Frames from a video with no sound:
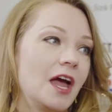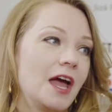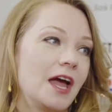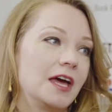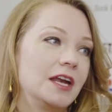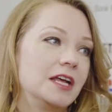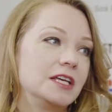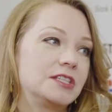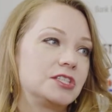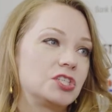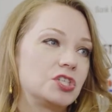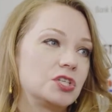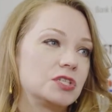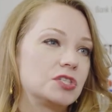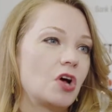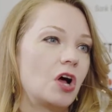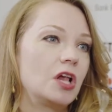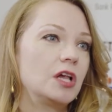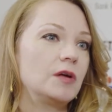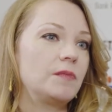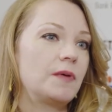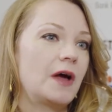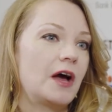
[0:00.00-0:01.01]
And it's just
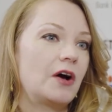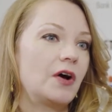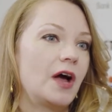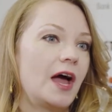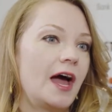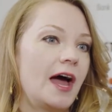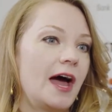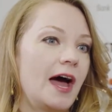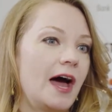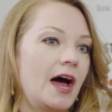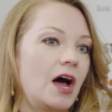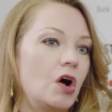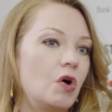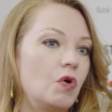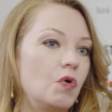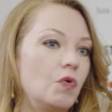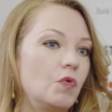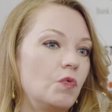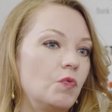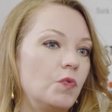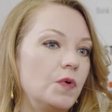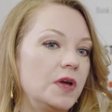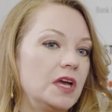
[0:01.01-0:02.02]
all about
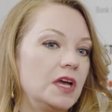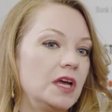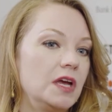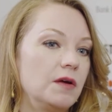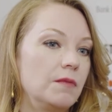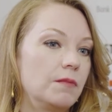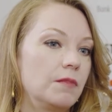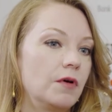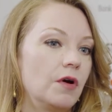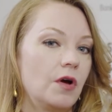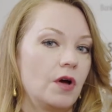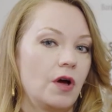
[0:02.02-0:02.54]
how we